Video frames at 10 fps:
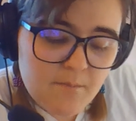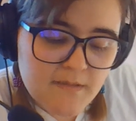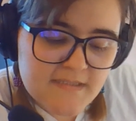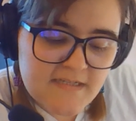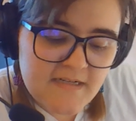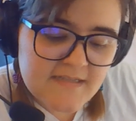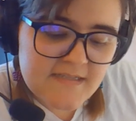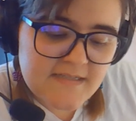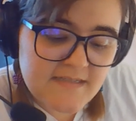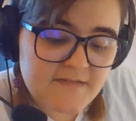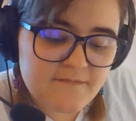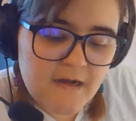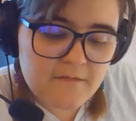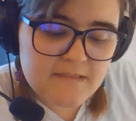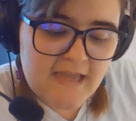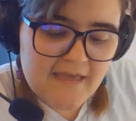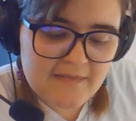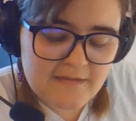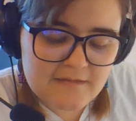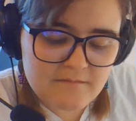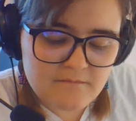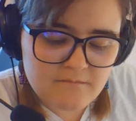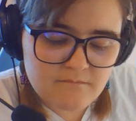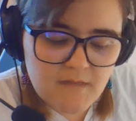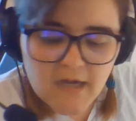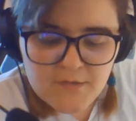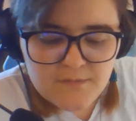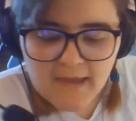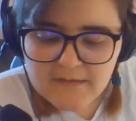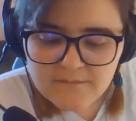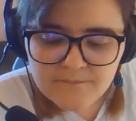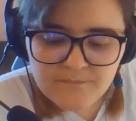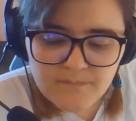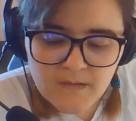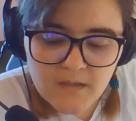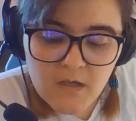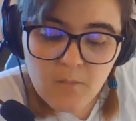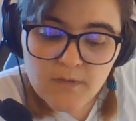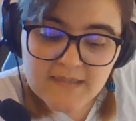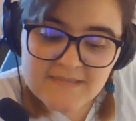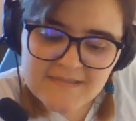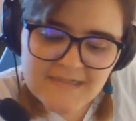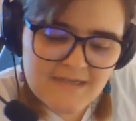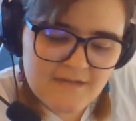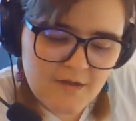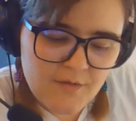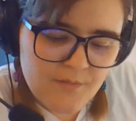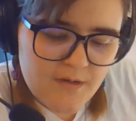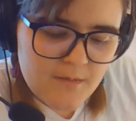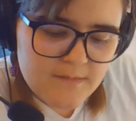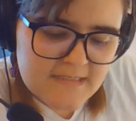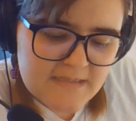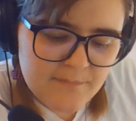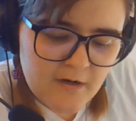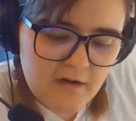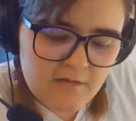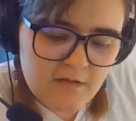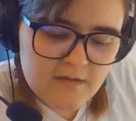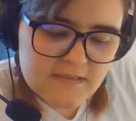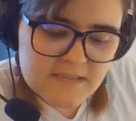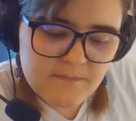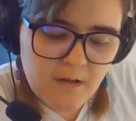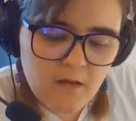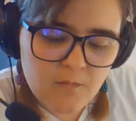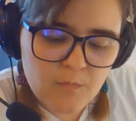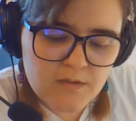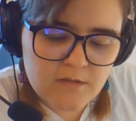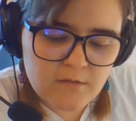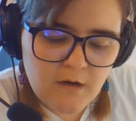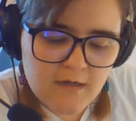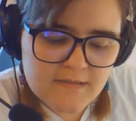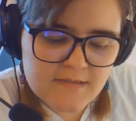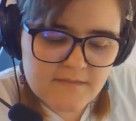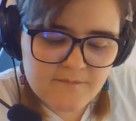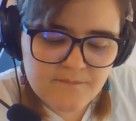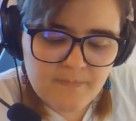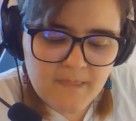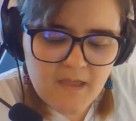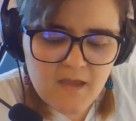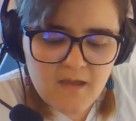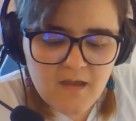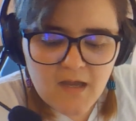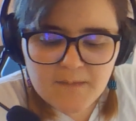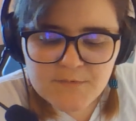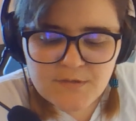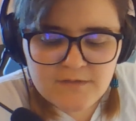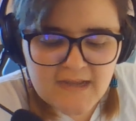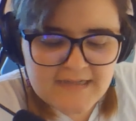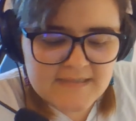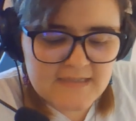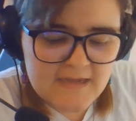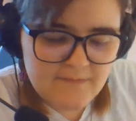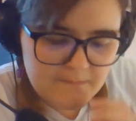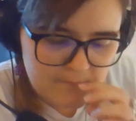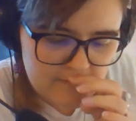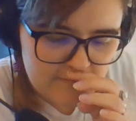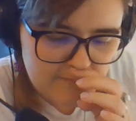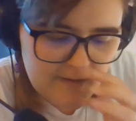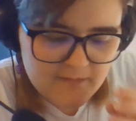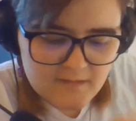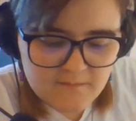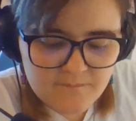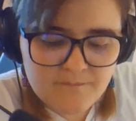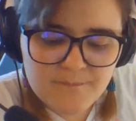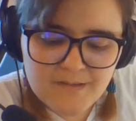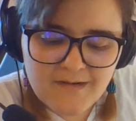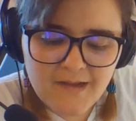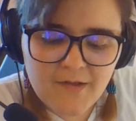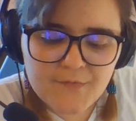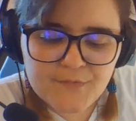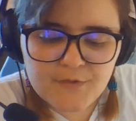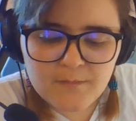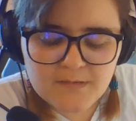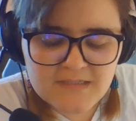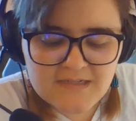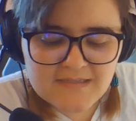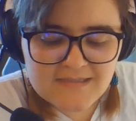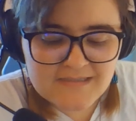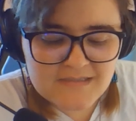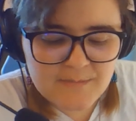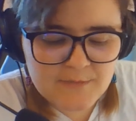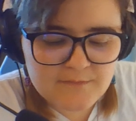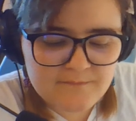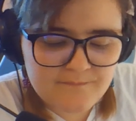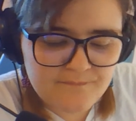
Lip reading: Martinez is a devout Catholic. I knew that. What I didn't know was he brought along a small wooden cross. I'm sure NASA gave him grief about it, but I also know Martinez is stubborn.